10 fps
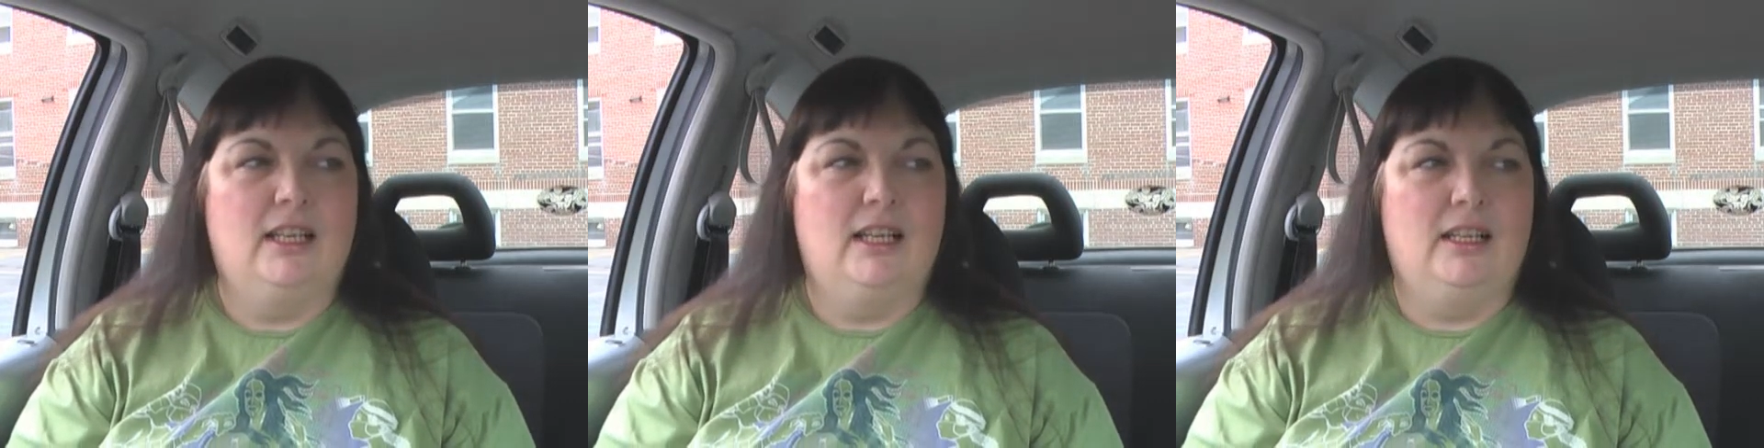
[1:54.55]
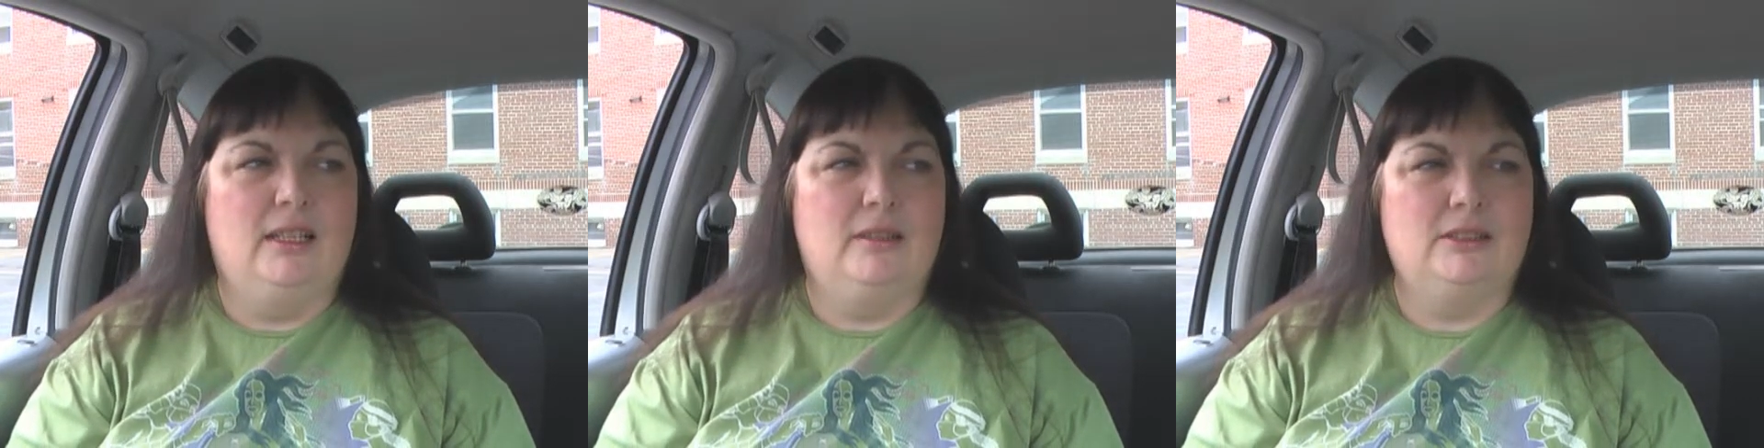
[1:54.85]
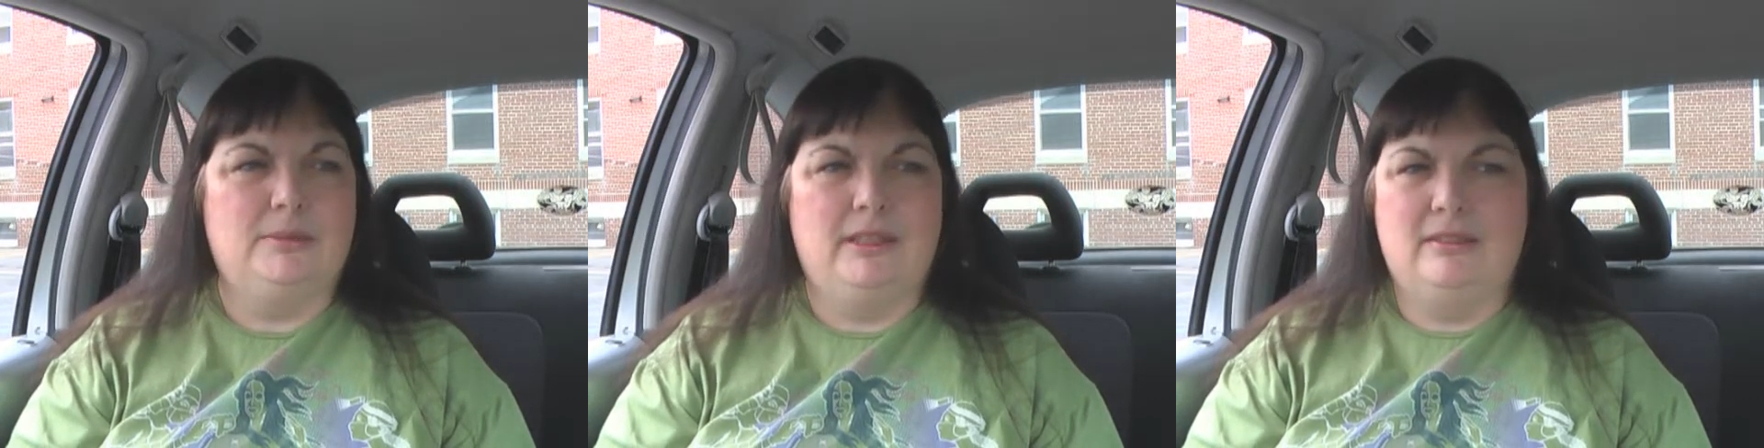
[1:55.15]
Uh,
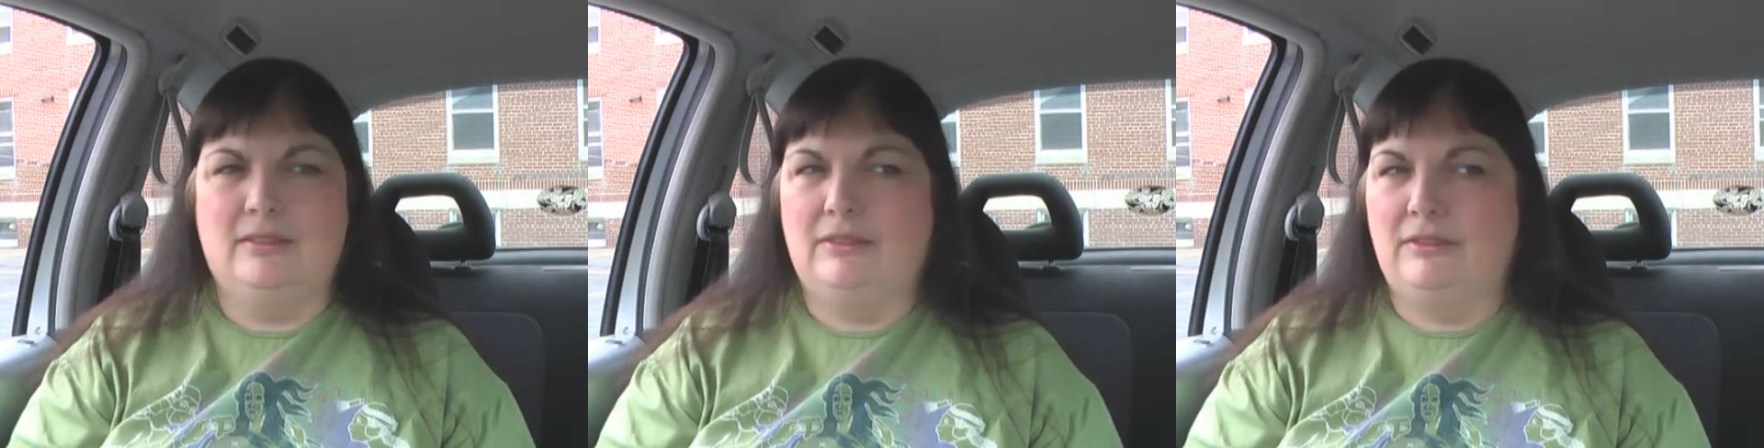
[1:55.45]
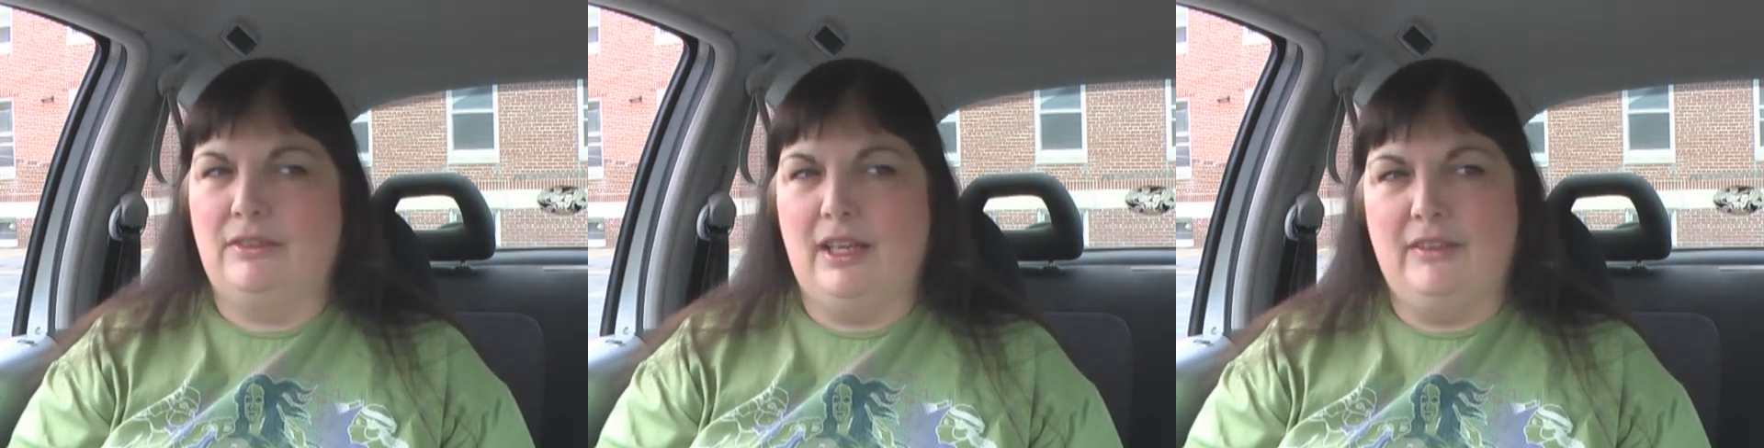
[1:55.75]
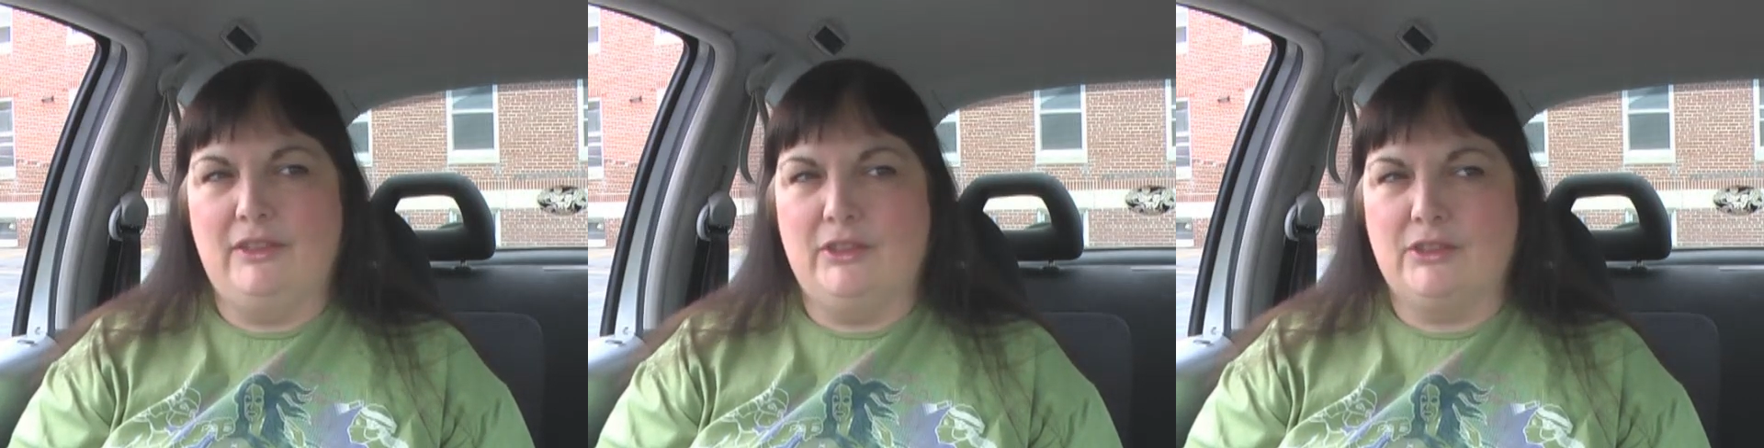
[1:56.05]
it's been
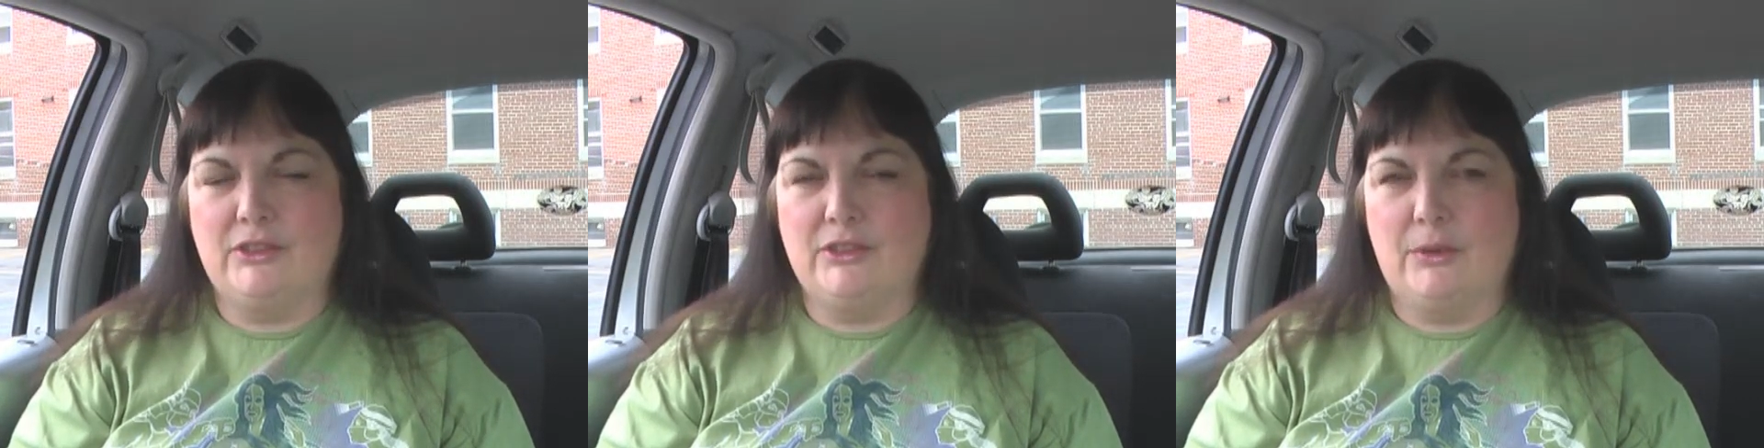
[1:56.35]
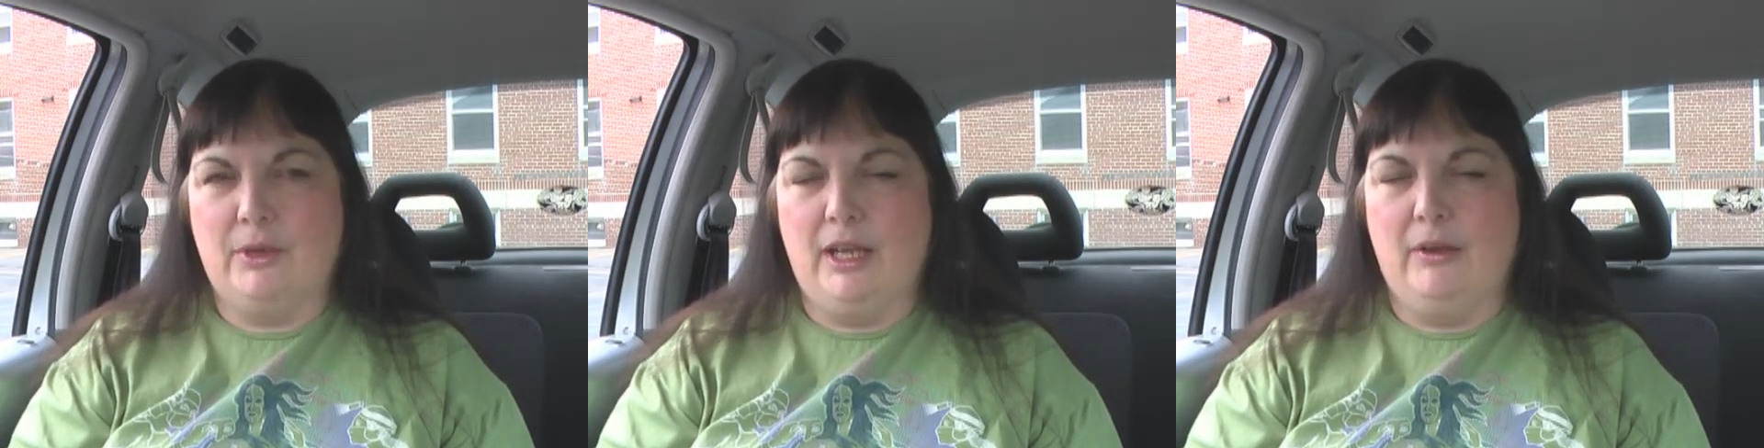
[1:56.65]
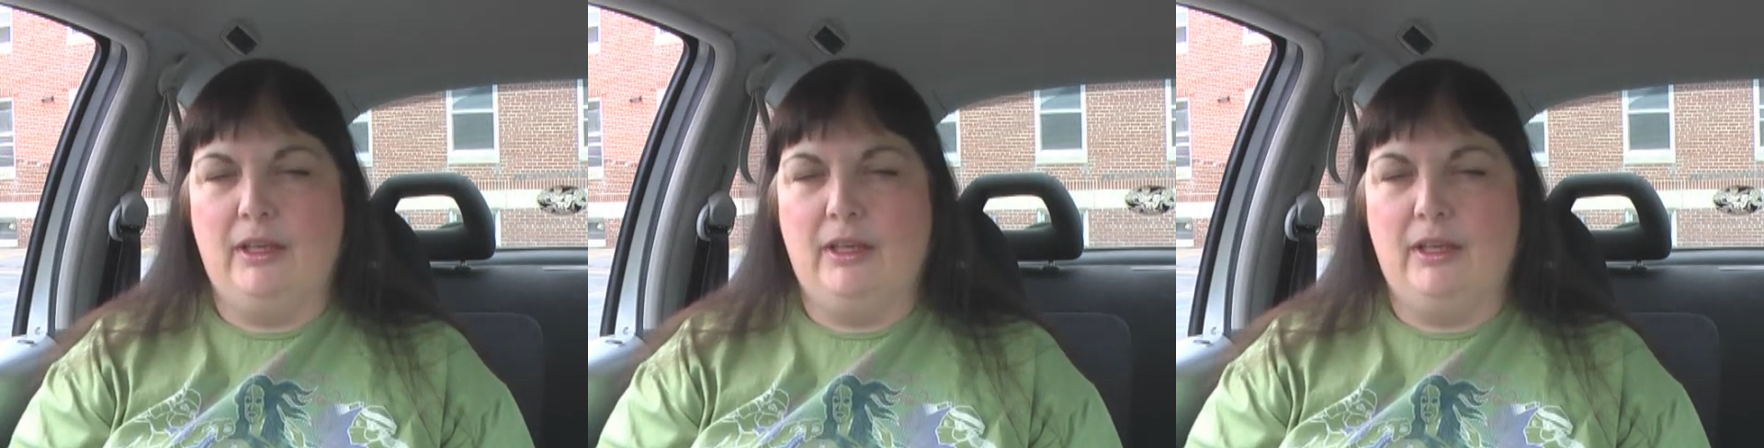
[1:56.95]
five years or so now,